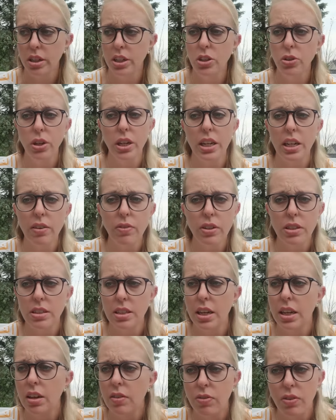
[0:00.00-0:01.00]
And you could even
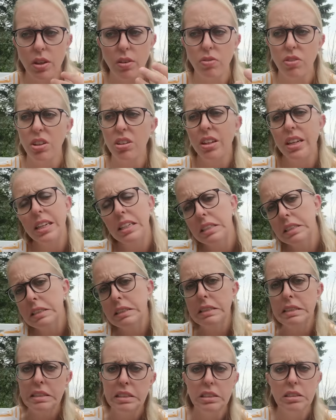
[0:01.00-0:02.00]
say, if they're like, oh,
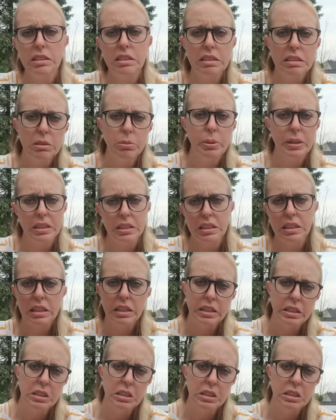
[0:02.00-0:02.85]
I don't know about that,